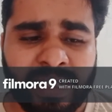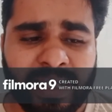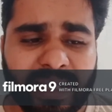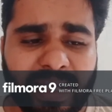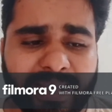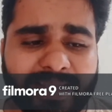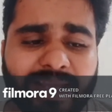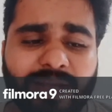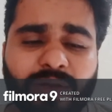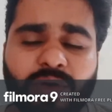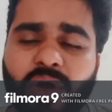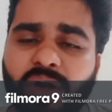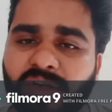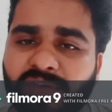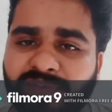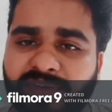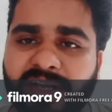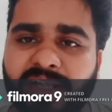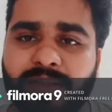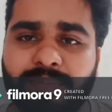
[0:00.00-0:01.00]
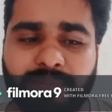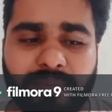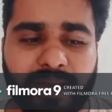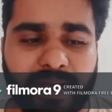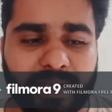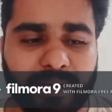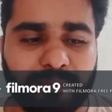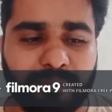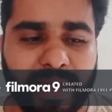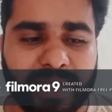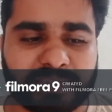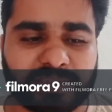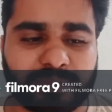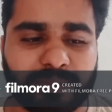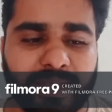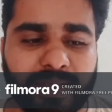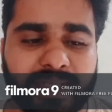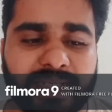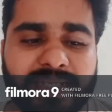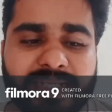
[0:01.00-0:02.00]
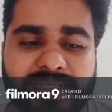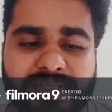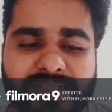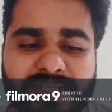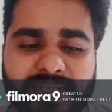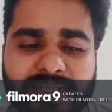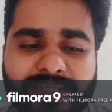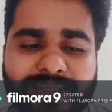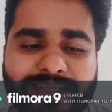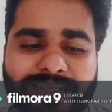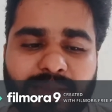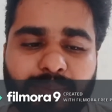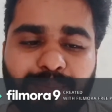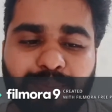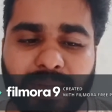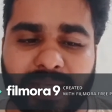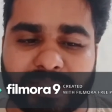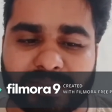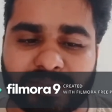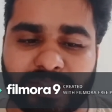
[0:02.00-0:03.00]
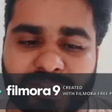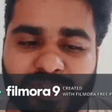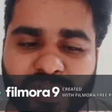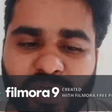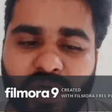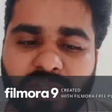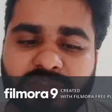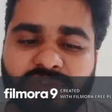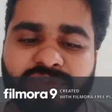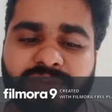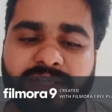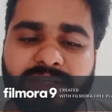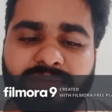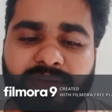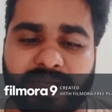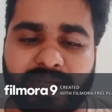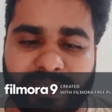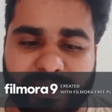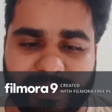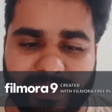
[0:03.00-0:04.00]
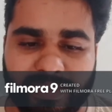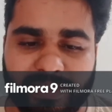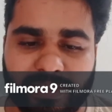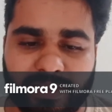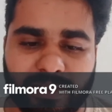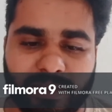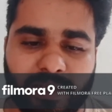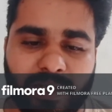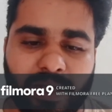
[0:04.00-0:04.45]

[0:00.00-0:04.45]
Like a confident batsman, initially he plays the shots very well indeed,